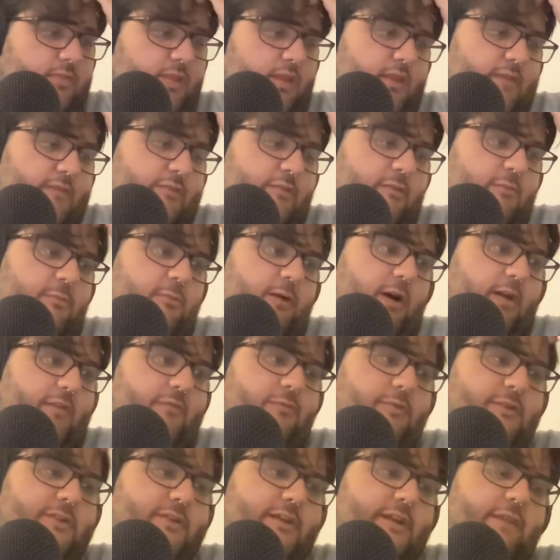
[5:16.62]
so I was
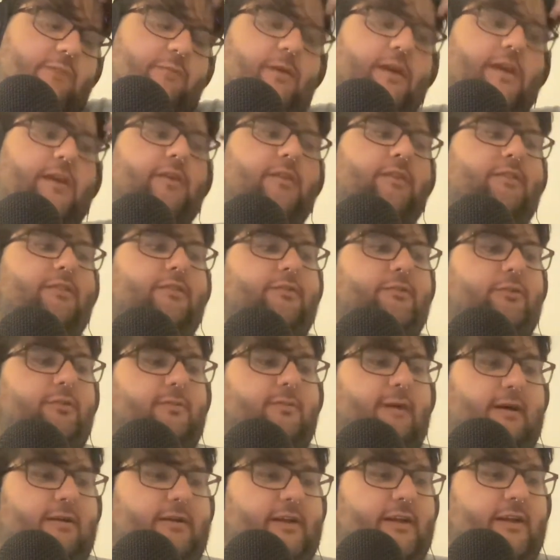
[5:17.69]
wondering if we could talk
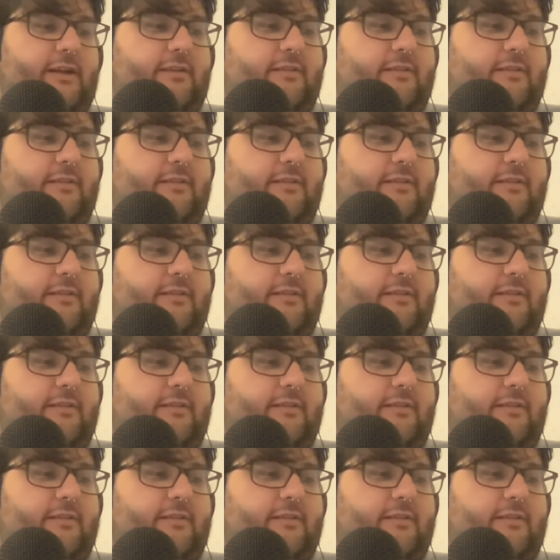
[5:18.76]
about,